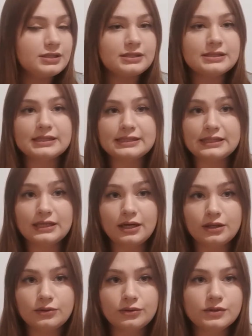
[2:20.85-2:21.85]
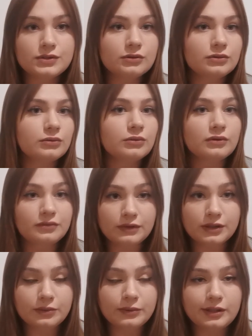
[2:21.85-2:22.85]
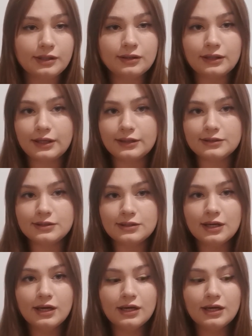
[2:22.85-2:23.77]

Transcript: it's sehr gut, so very well, and